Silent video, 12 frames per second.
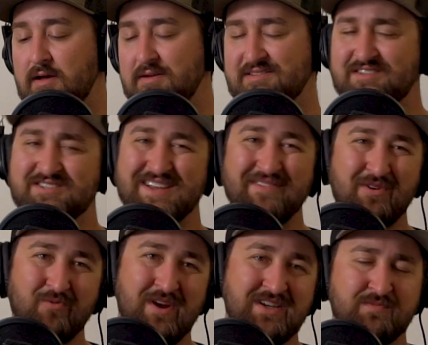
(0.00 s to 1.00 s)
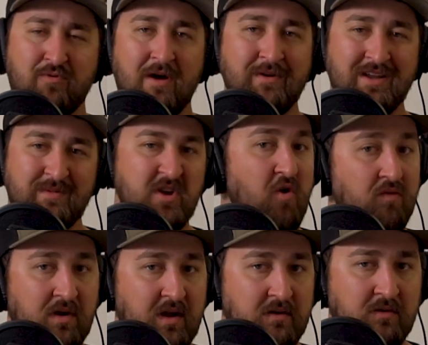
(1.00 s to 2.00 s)
A seven weight's probably going to be
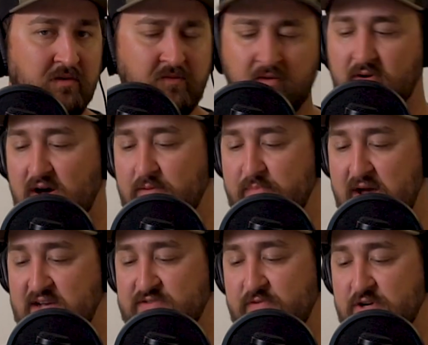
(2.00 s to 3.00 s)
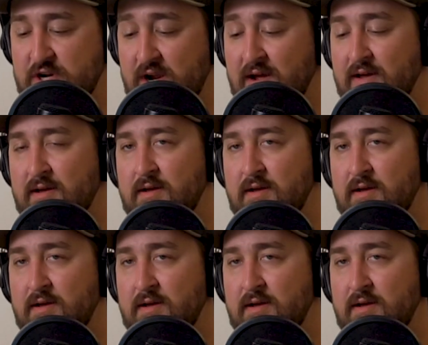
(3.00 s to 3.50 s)
overkill for a lot of bass fishing.